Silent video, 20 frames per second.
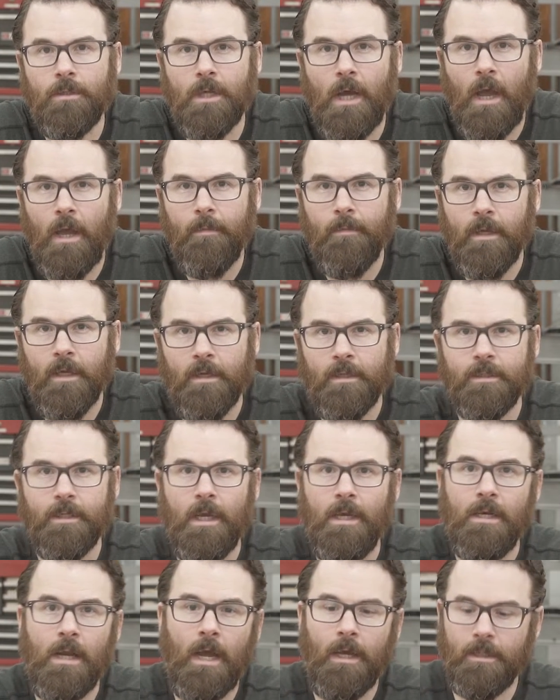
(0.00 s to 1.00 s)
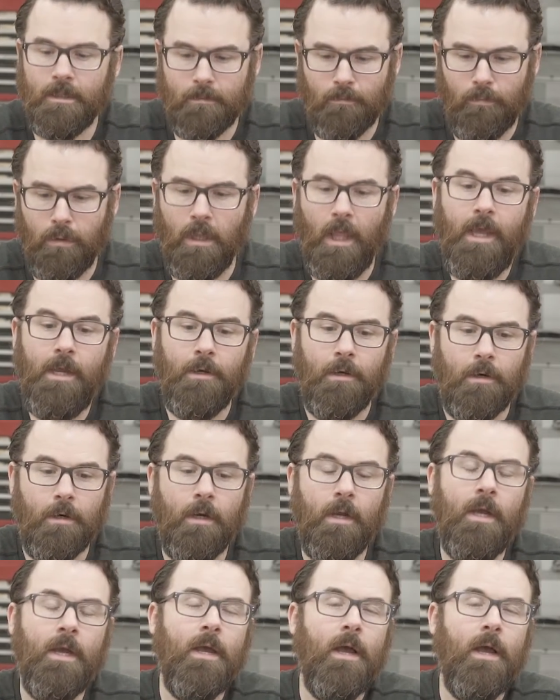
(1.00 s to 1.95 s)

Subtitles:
time is a nice planer.